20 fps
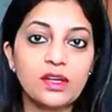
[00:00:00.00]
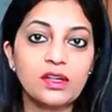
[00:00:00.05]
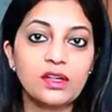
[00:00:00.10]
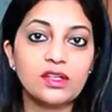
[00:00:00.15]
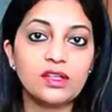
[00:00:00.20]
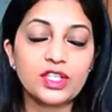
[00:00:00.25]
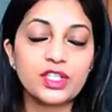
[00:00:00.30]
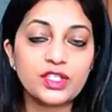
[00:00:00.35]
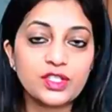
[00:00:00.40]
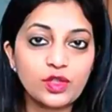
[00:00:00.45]

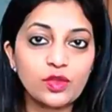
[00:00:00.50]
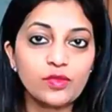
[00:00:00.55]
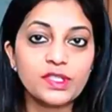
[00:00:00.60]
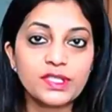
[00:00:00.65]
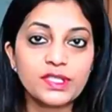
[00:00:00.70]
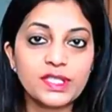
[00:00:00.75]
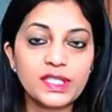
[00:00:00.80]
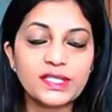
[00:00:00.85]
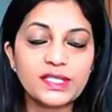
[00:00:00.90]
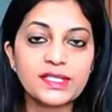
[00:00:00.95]
just over
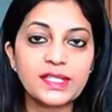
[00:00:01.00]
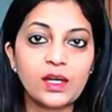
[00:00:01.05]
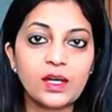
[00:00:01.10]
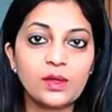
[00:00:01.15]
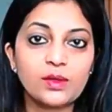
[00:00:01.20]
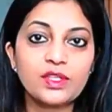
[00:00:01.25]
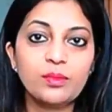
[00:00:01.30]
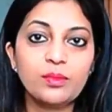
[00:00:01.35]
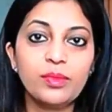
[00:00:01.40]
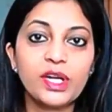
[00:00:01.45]

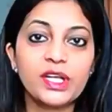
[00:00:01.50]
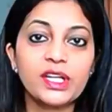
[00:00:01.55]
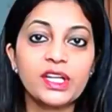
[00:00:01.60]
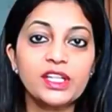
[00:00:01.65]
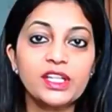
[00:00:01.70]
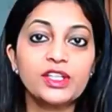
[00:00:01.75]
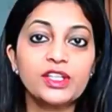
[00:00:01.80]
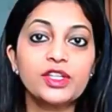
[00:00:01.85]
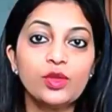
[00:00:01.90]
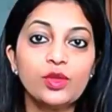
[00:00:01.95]
6,000, but
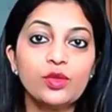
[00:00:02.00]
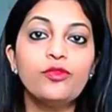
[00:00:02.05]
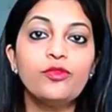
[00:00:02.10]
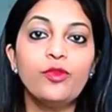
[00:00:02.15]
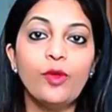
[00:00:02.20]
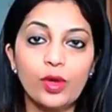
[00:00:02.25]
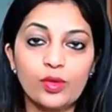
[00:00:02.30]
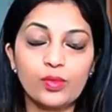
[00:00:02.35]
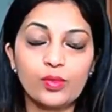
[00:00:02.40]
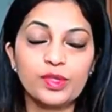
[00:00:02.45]
in
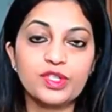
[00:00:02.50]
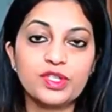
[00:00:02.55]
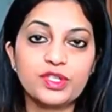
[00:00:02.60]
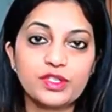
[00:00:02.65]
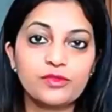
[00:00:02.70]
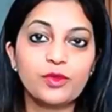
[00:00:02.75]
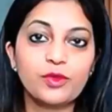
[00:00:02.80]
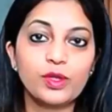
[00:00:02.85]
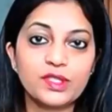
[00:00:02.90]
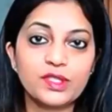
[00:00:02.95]
Q4, which is
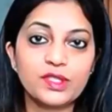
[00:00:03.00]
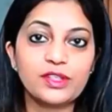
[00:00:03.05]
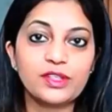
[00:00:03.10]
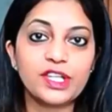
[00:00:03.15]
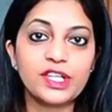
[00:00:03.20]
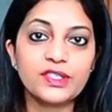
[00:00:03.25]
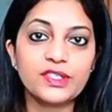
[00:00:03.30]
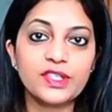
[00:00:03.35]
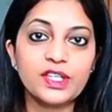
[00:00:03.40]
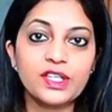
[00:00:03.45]
of course the
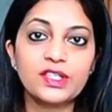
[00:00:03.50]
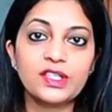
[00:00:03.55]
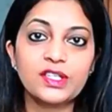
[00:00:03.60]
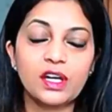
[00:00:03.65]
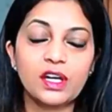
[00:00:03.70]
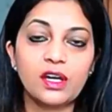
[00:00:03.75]
recent